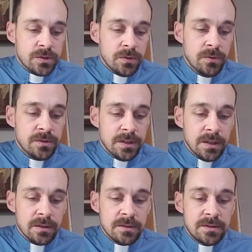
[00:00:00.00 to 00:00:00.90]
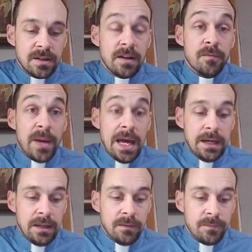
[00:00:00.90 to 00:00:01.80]
Uzi, son of
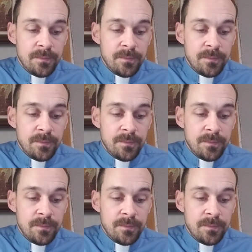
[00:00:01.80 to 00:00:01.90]
Bani,